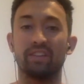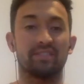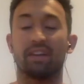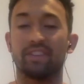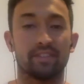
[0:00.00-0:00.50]

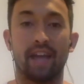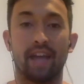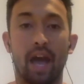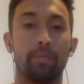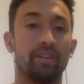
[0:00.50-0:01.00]
this stuff doesn't
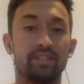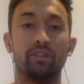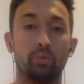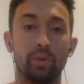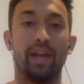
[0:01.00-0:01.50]
happen
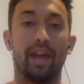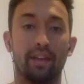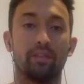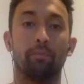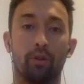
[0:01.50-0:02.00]
until we
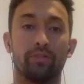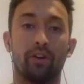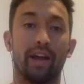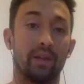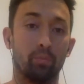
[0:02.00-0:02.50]
eat the modern
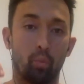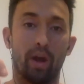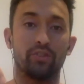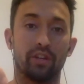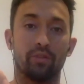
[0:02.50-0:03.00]
diet in
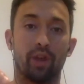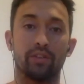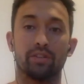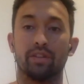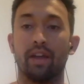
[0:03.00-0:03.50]
one
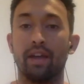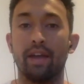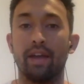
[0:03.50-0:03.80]
generation.